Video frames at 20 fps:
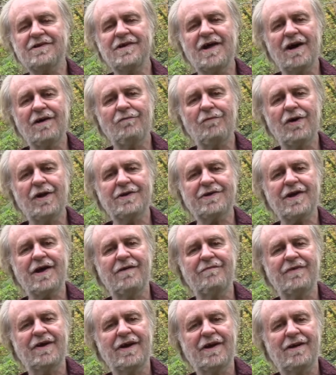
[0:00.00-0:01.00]
not what's
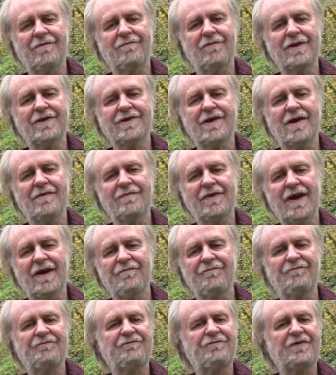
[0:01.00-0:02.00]
coming up. What's coming
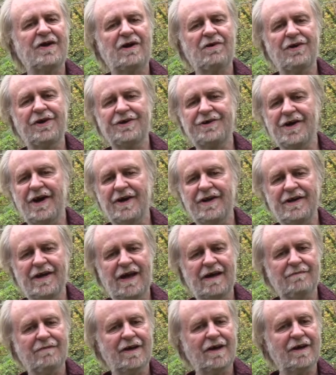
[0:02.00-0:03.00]
up, very
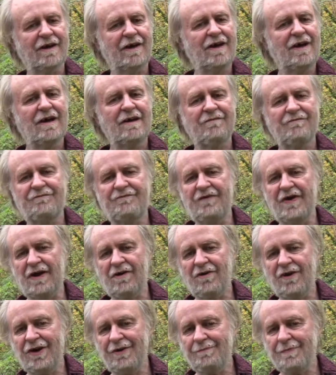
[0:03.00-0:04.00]
dynamic,
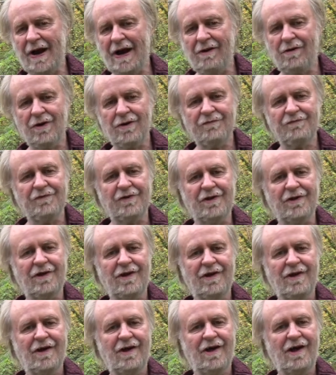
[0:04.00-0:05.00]
very powerful.
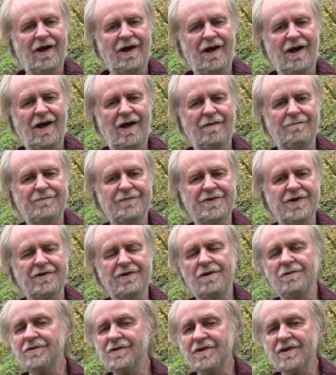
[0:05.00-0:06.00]
So
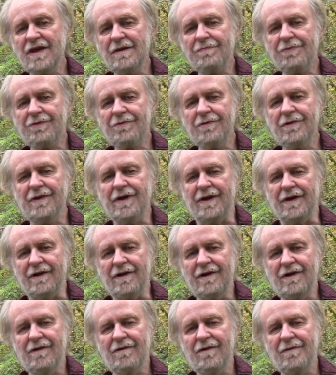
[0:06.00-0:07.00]
don't sleep through it.
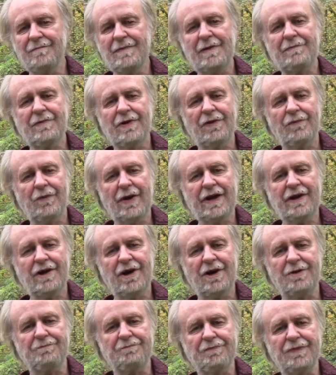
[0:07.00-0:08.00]
Remember to wake
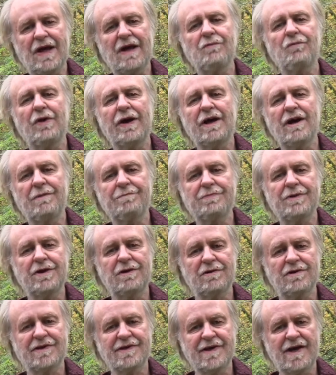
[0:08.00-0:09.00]
up and wake up to
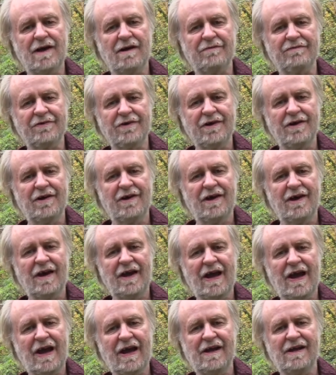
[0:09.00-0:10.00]
yourself.
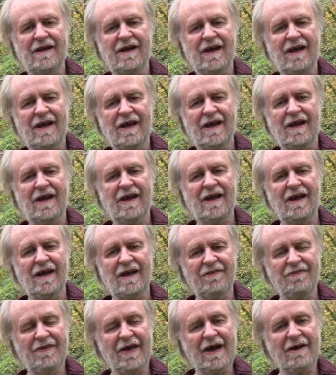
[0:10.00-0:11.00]
And
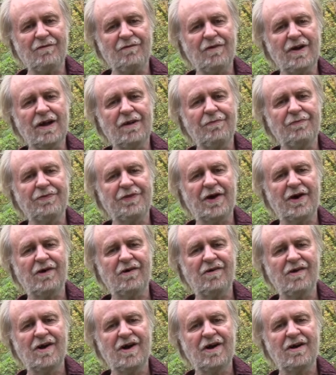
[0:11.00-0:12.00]
in that realm,
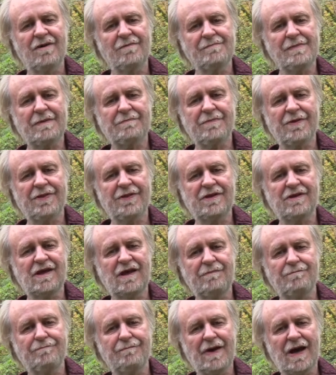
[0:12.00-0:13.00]
though, remember the
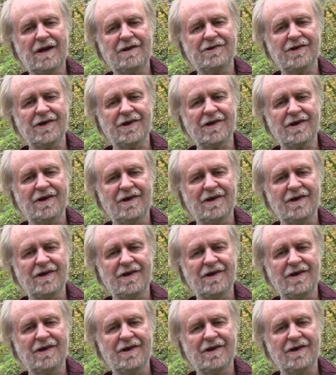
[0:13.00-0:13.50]
deep magic